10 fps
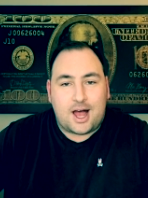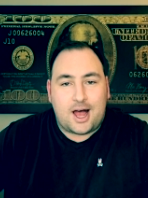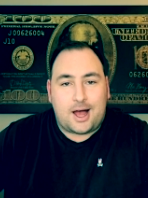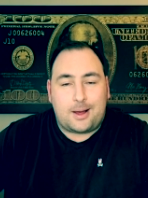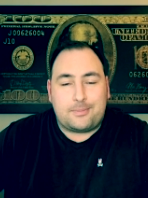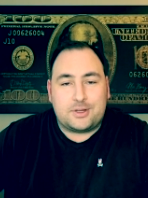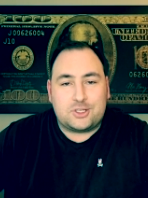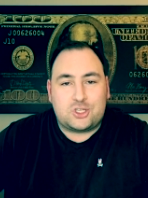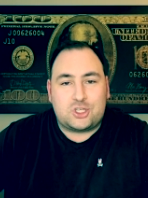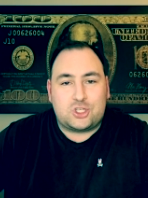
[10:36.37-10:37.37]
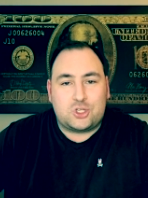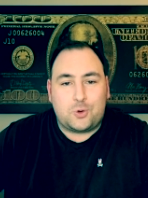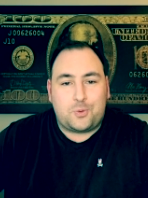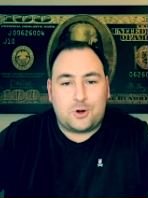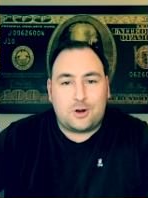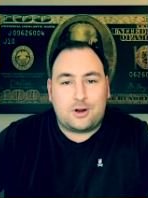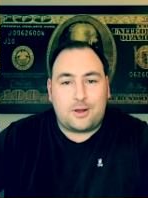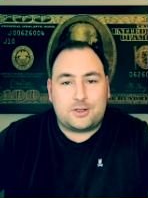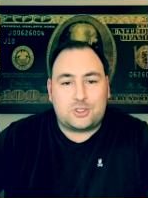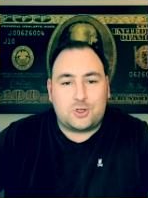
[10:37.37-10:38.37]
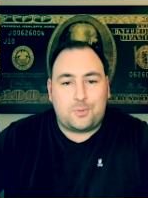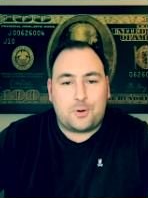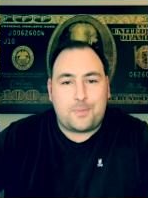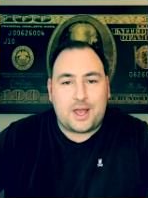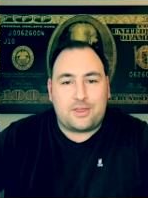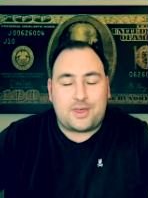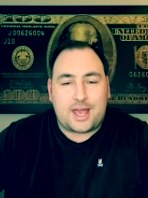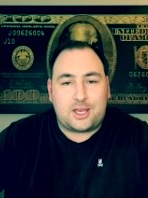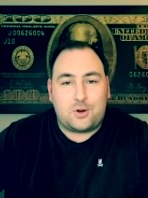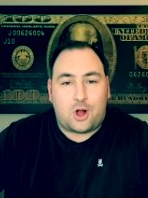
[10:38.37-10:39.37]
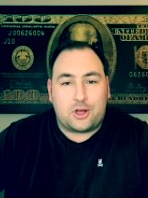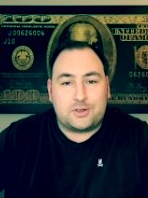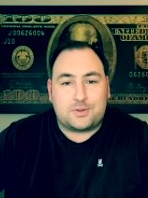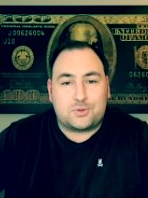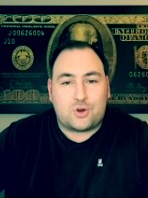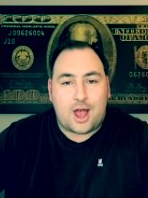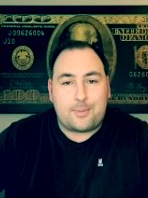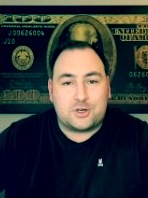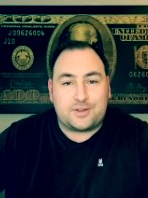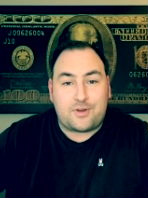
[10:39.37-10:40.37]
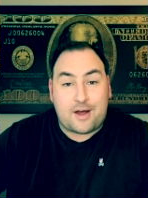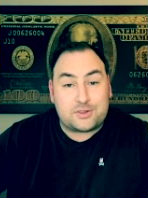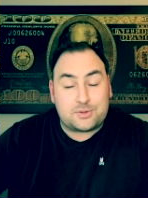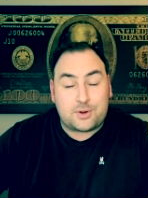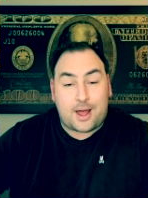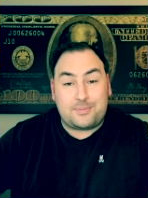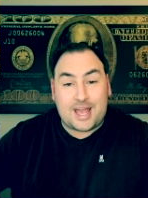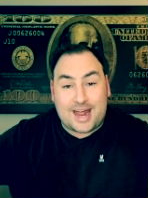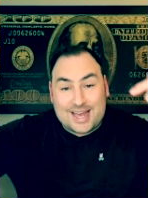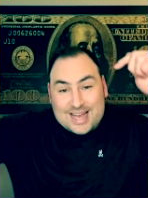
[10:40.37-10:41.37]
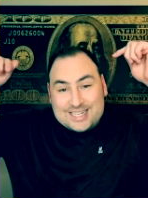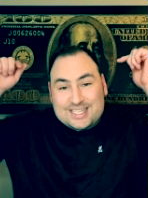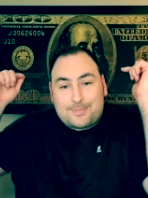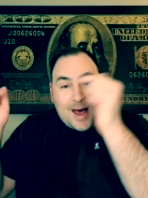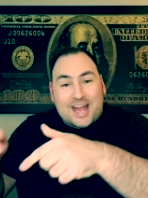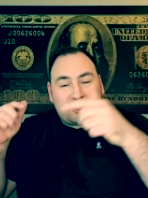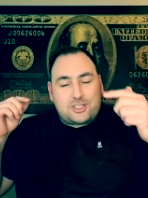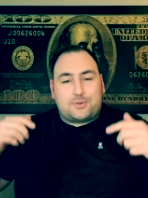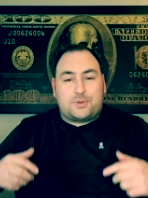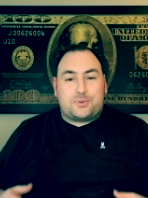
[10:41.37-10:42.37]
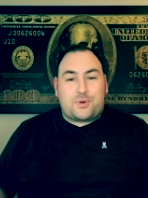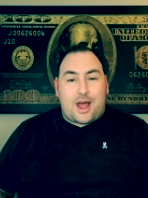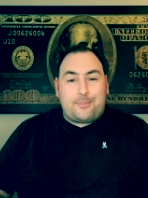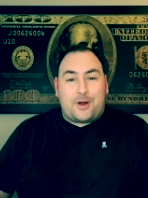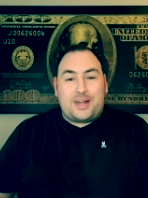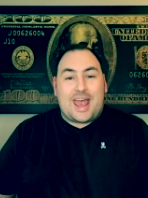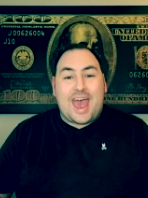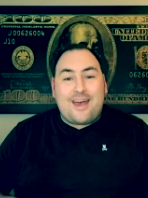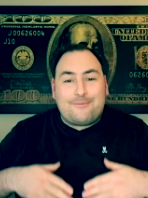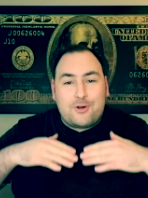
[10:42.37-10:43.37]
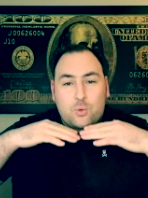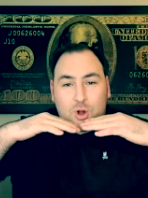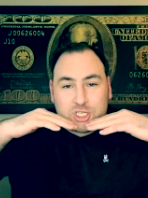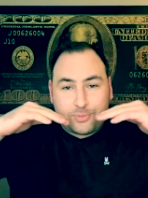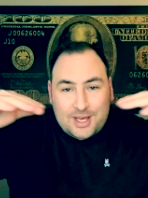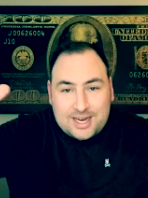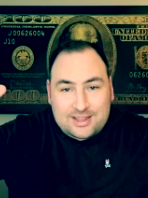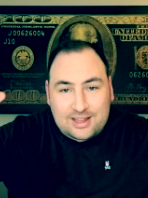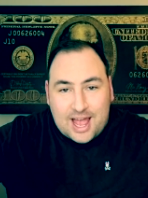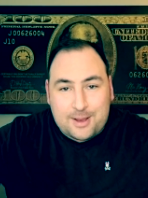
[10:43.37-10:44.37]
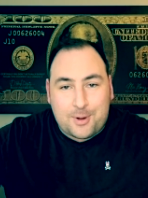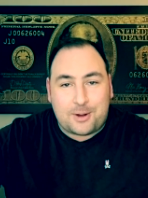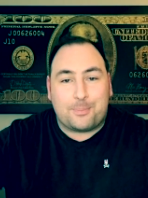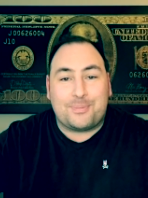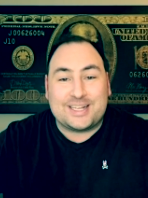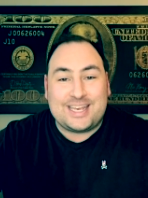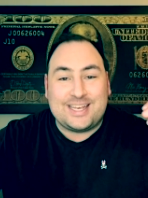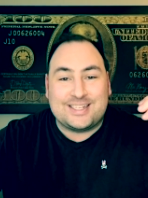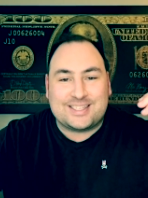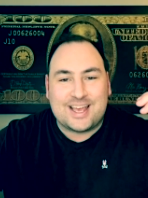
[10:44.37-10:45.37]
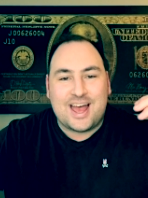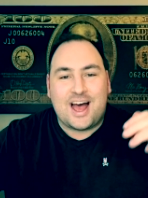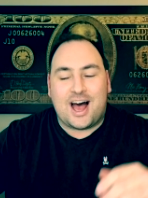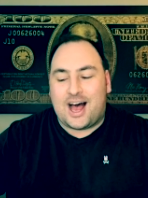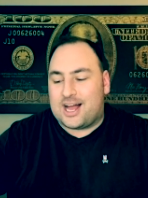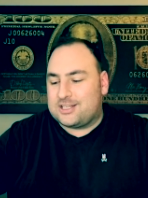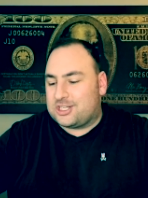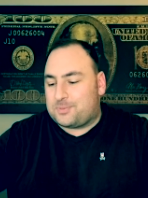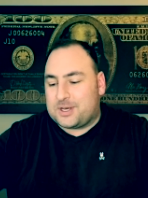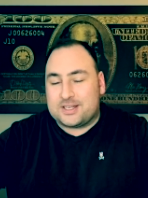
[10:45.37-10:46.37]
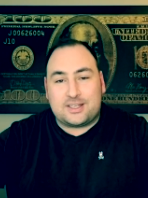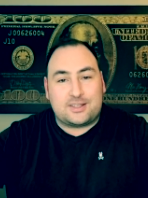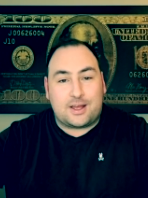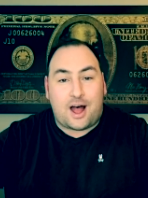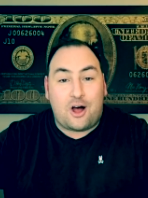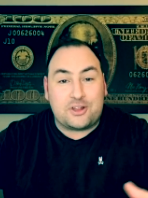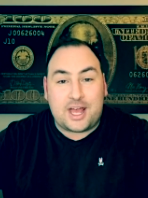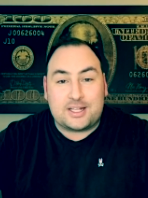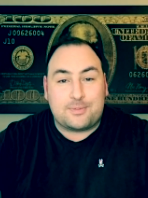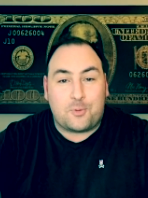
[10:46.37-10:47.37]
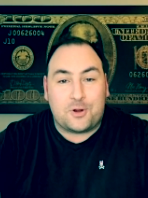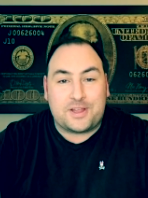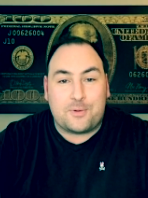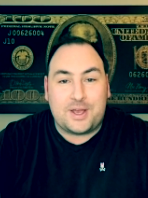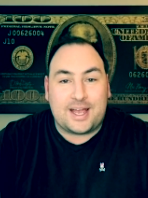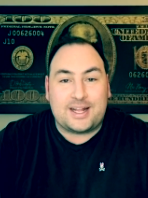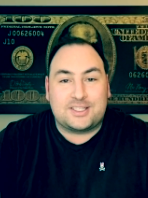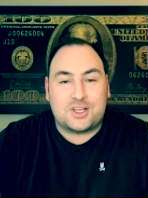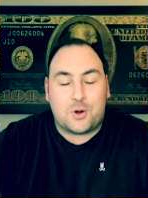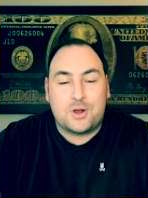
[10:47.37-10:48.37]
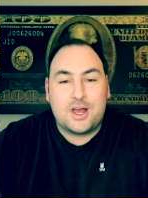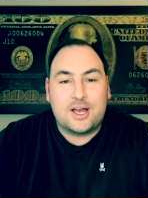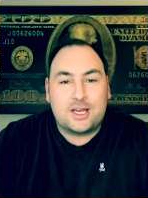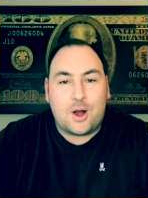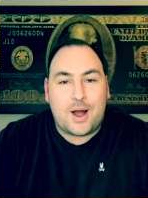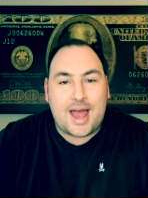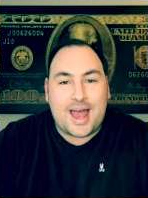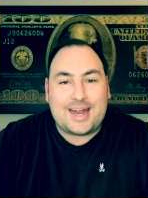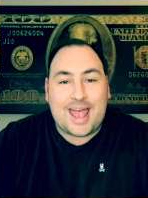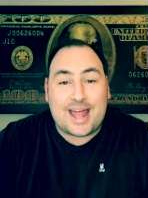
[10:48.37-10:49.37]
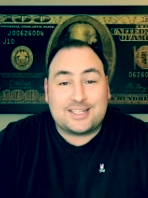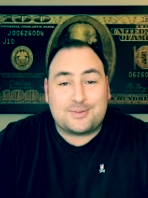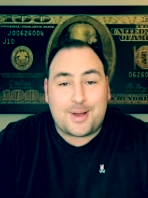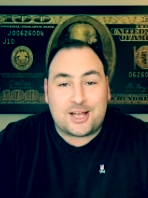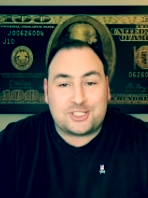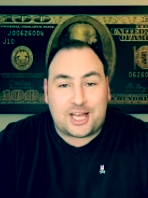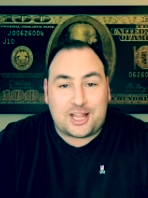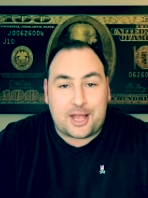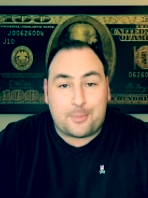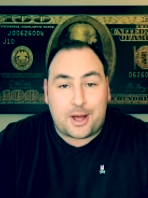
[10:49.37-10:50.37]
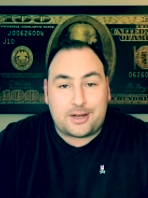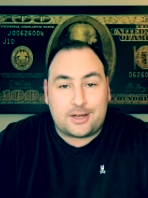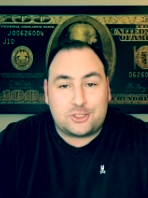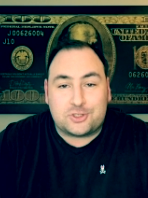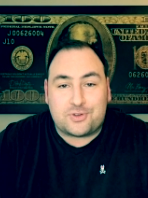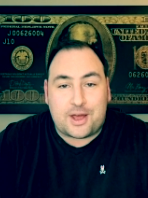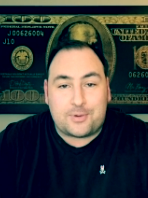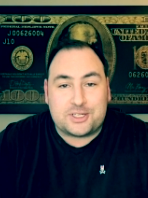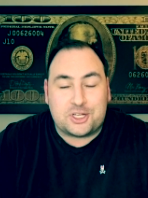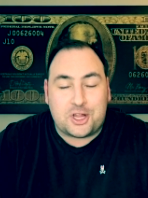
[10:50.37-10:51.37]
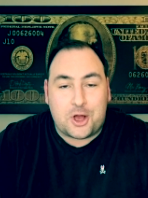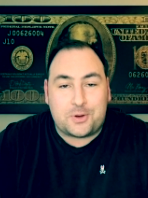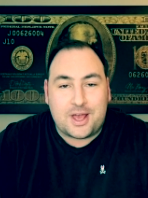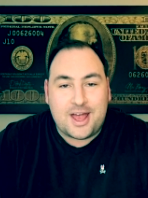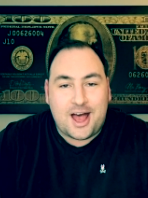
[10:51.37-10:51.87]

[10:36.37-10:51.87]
Um, super, super big thank you to all you subscribers. If you haven't subscribed yet, smash the subscribe button. Everyone should be hitting the like button, please. Uh, just because it's a holiday, it's Memorial Day weekend. So go ahead and smash that like button just for that reason alone.